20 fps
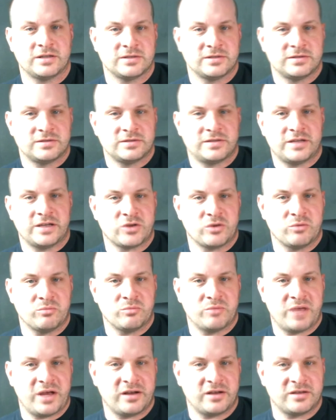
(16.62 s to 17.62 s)
DEADZONE
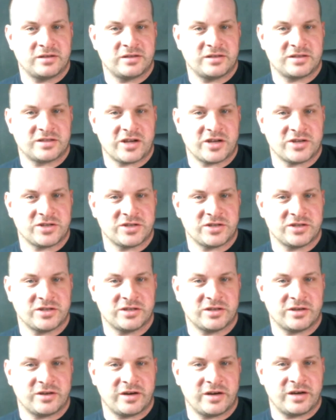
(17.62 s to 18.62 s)
Beta discussion.
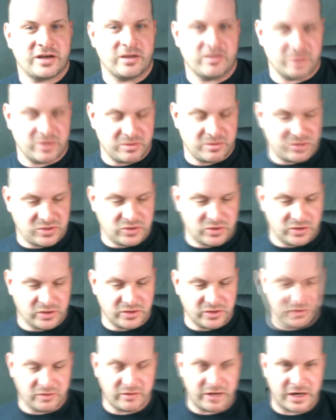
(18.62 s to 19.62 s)
All right, I'm going to be
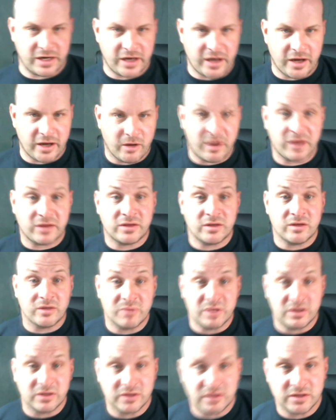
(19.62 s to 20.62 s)
talking to you right now about the
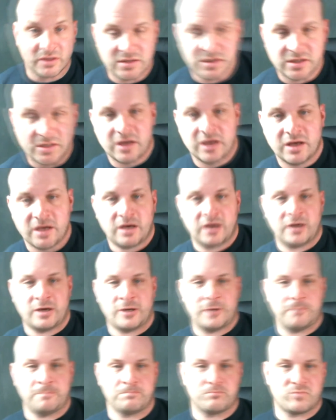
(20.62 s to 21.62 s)
abilities,
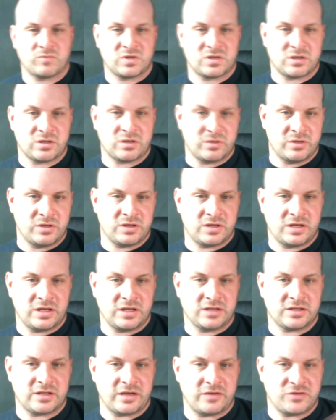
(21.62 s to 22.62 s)
some of the
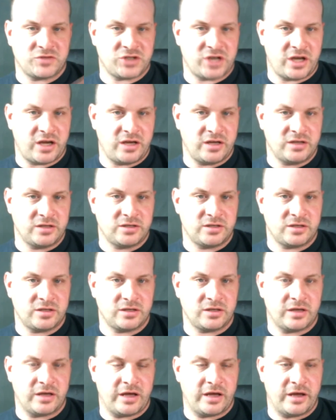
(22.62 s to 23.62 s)
things that have changed,
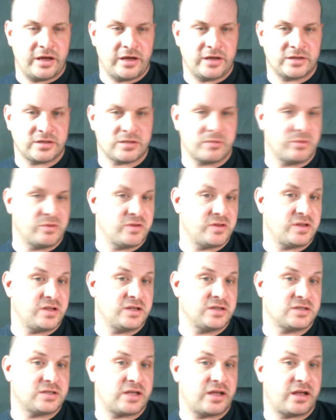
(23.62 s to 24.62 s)
and some of the
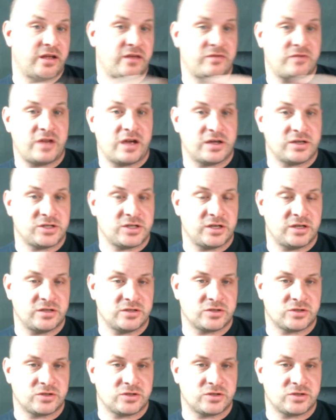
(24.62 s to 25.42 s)
things that have not changed.